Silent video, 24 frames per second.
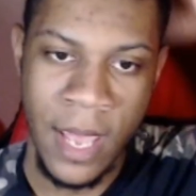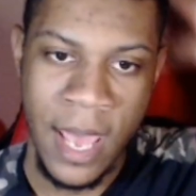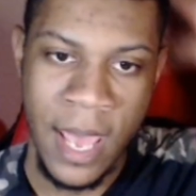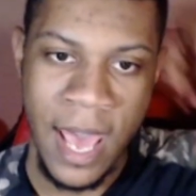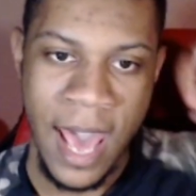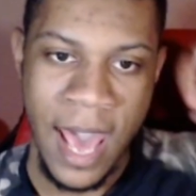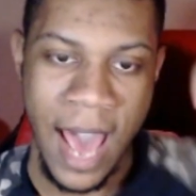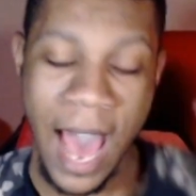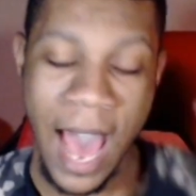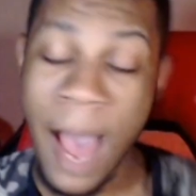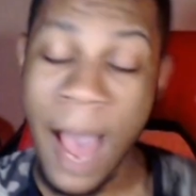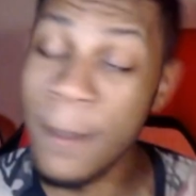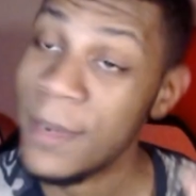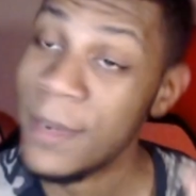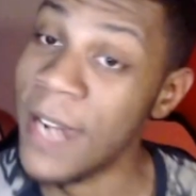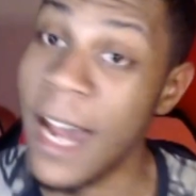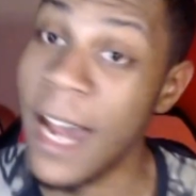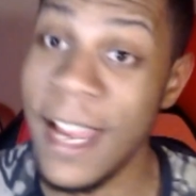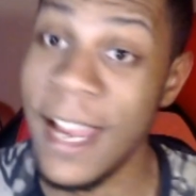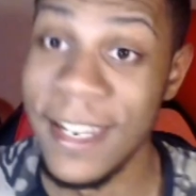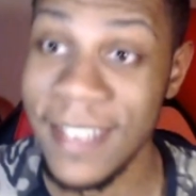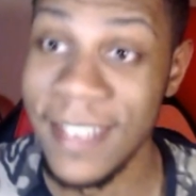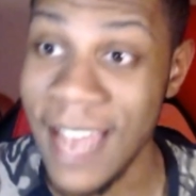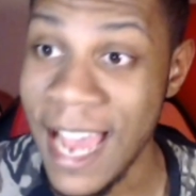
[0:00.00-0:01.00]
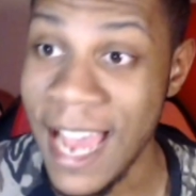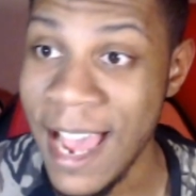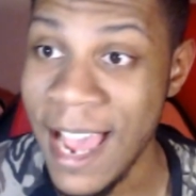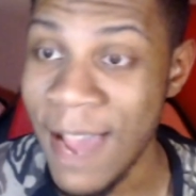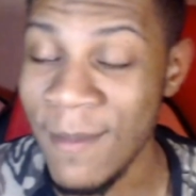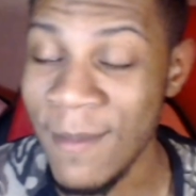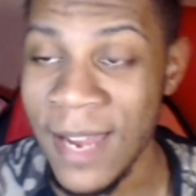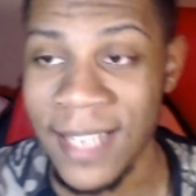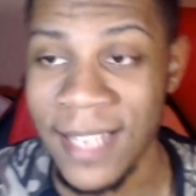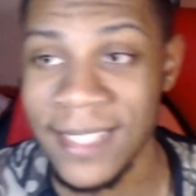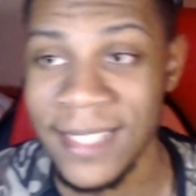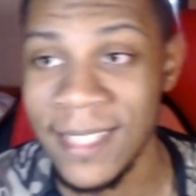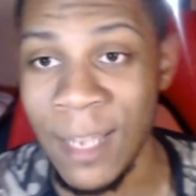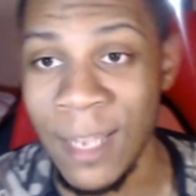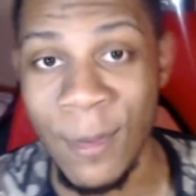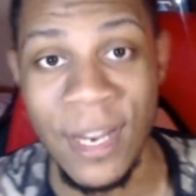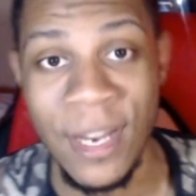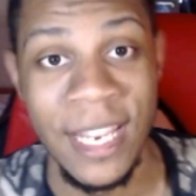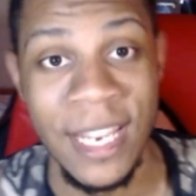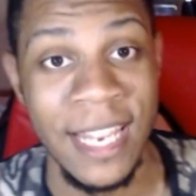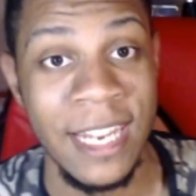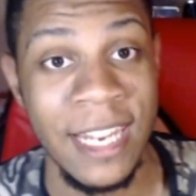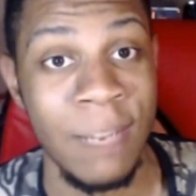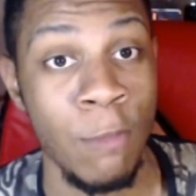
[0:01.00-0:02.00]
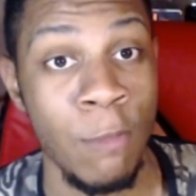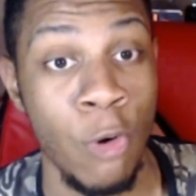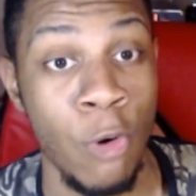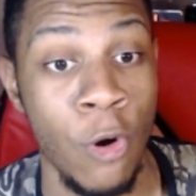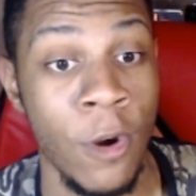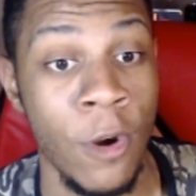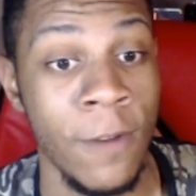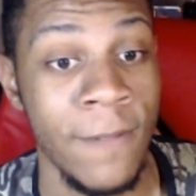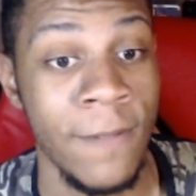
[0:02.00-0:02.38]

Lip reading: I'm done. I'm not summoning anymore.